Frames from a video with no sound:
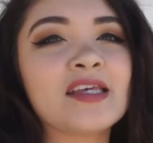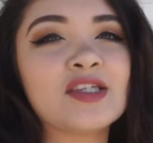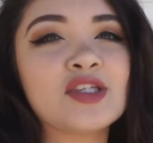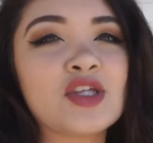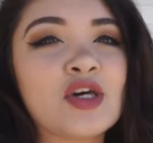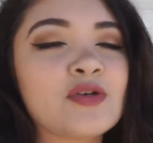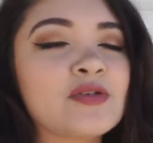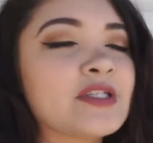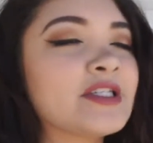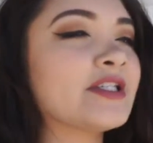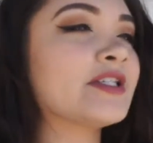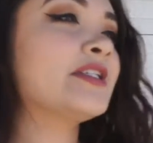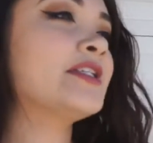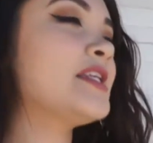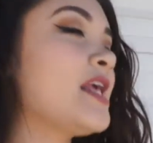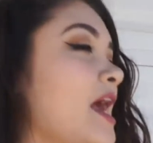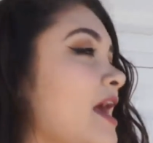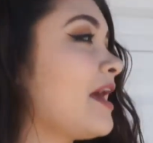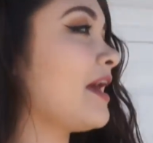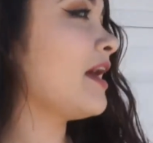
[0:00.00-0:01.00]
So
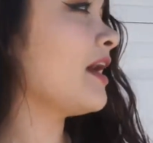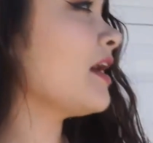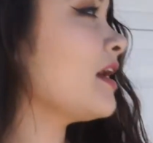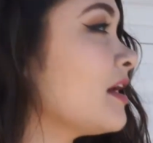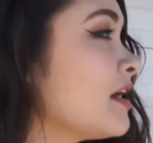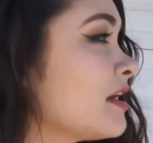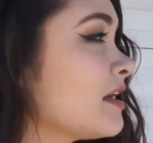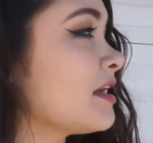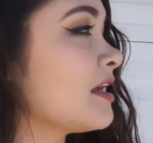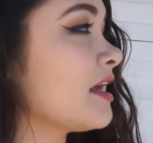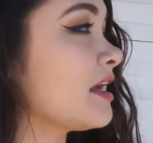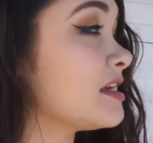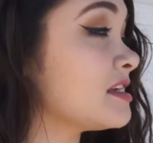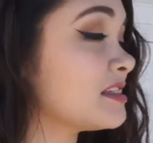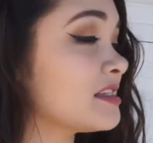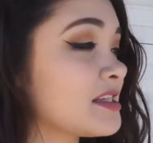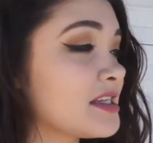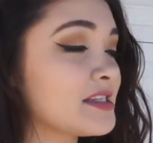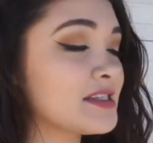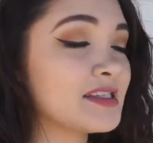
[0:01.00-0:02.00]
today
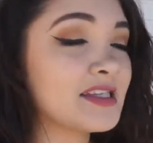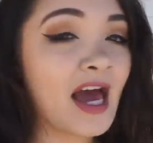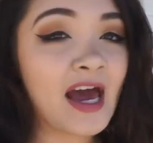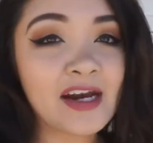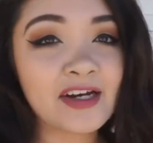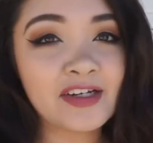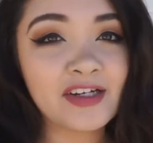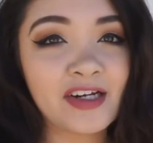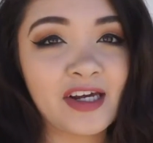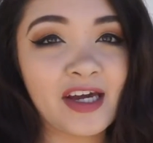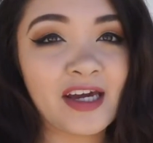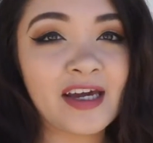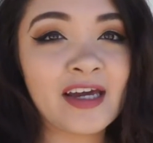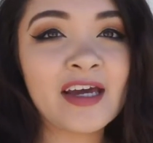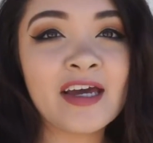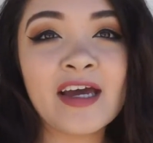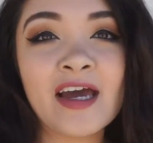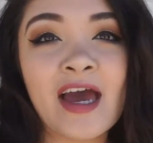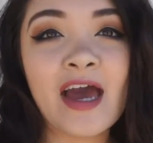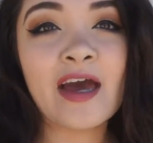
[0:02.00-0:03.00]
is Saturday,
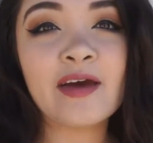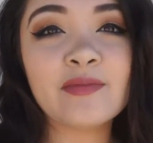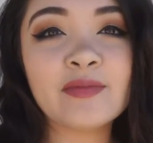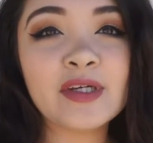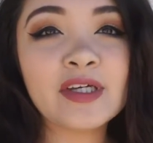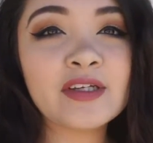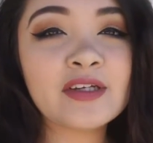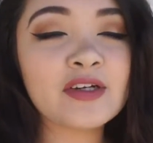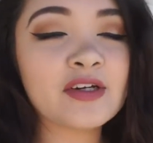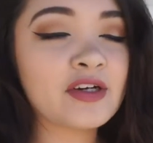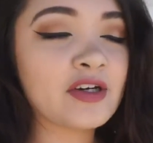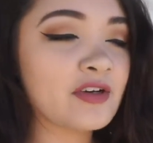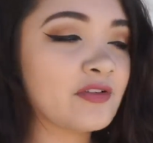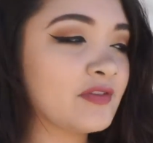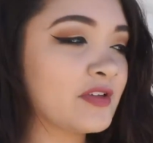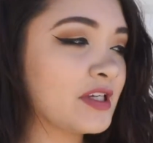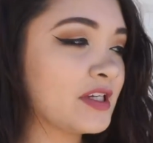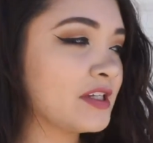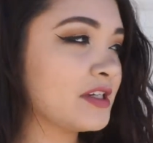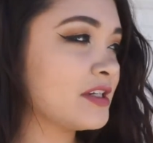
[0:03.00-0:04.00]
and me and
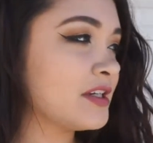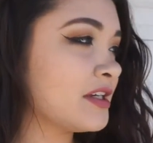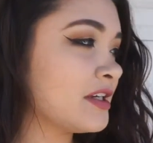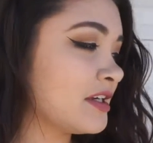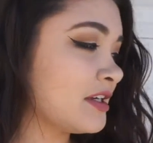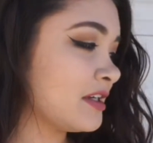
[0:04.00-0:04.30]
Irving...